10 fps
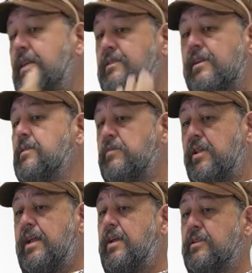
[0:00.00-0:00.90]
that's not something
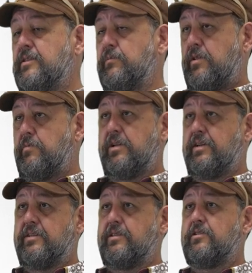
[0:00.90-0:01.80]
that ends when the
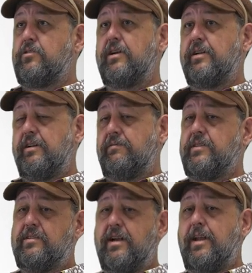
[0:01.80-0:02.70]
building is constructed. If
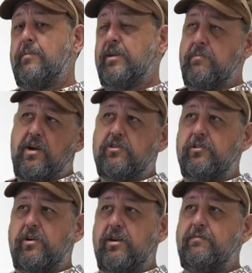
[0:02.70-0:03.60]
it's dynamic and
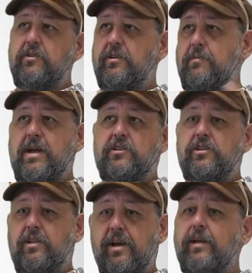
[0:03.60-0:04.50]
modular enough, you can
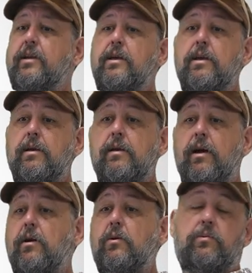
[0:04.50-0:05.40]
imagine like,
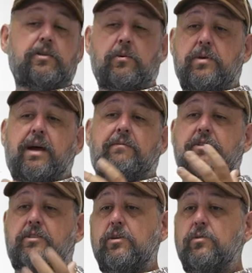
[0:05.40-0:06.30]
oh, you know, we have
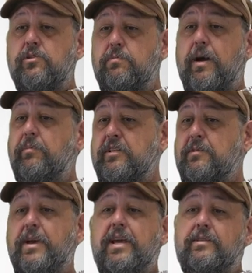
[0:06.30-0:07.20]
this huge public
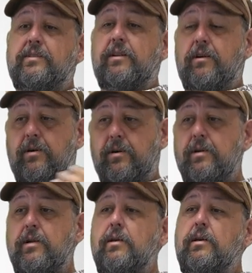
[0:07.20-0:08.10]
space in
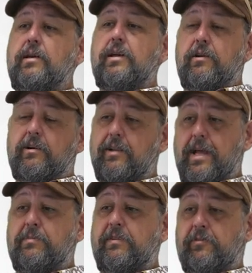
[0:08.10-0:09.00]
our, in our
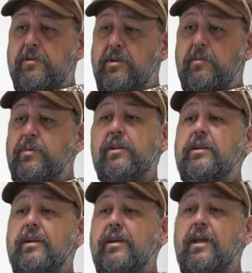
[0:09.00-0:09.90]
collaboratively built
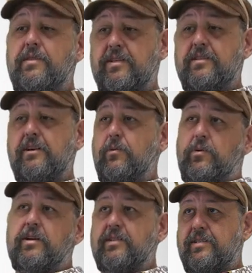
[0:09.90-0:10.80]
building, and this year
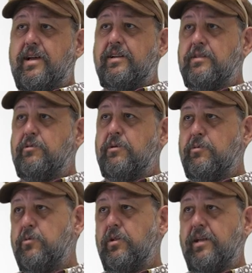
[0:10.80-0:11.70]
we're going to decide to put a
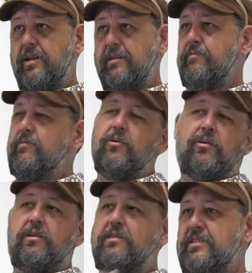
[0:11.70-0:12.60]
pool in,
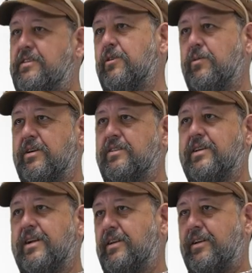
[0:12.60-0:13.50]
or this year we're going to
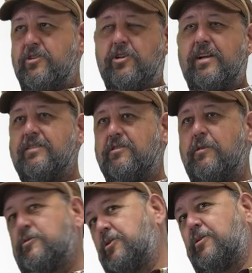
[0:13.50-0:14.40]
decide to get a giant
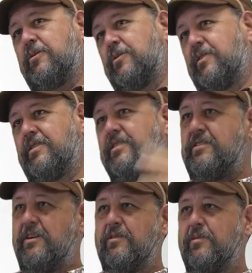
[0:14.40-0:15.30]
sculpture, or
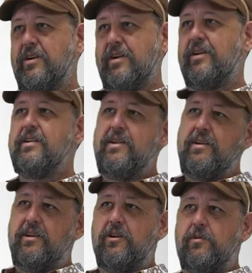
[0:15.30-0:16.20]
this year we're going to,
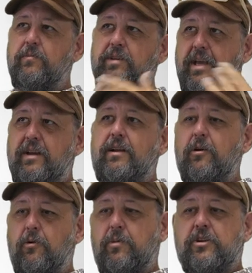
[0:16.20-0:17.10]
you know, get
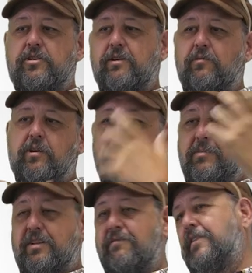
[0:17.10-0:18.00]
a whole bunch of, we're going to
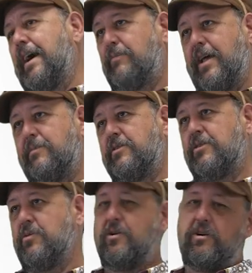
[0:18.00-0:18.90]
build a fab lab in
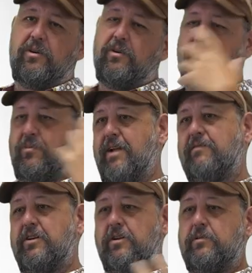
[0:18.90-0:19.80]
the corner or
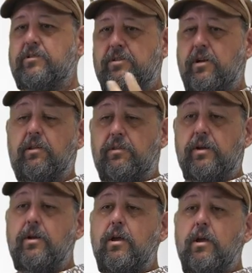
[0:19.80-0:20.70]
whatever, you know, just all
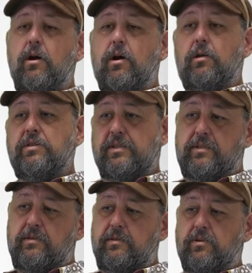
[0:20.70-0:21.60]
the, all
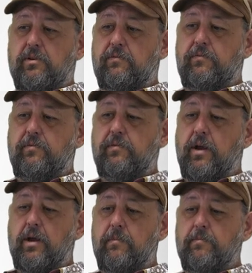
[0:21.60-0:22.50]
these sort of,
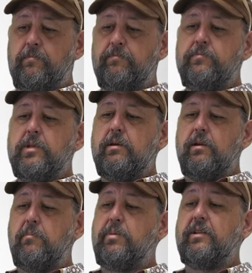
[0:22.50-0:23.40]
um,
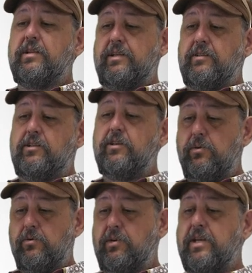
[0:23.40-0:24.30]
abilities
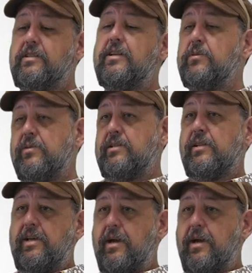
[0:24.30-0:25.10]
to continuously